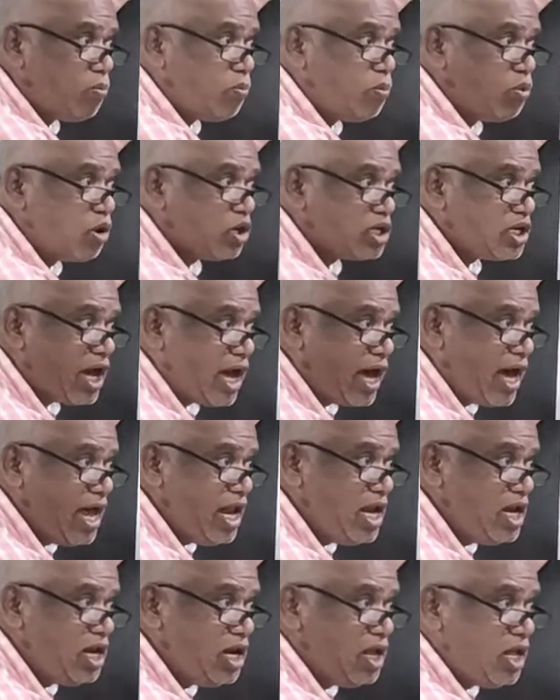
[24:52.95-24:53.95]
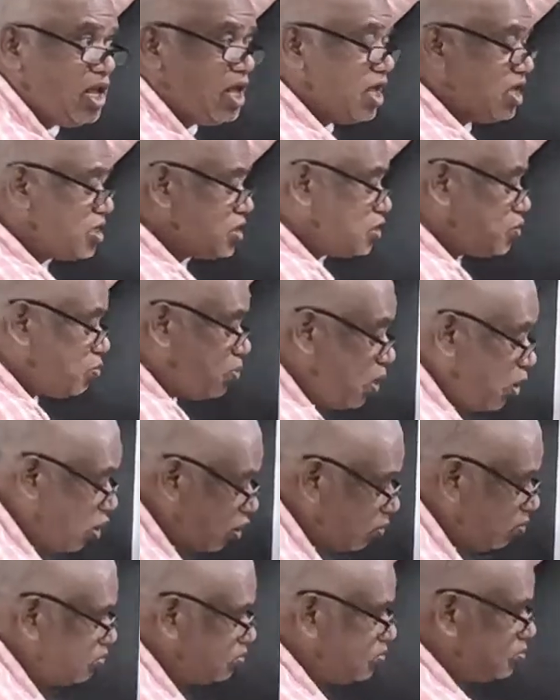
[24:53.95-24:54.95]
motile
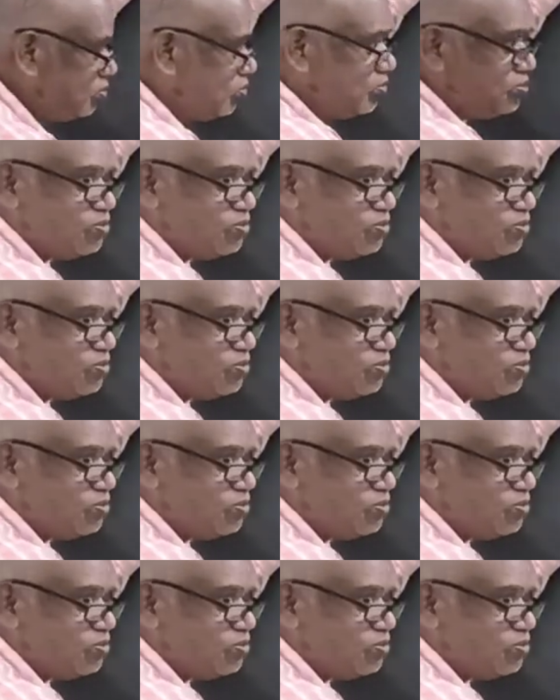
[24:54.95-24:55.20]
sperm.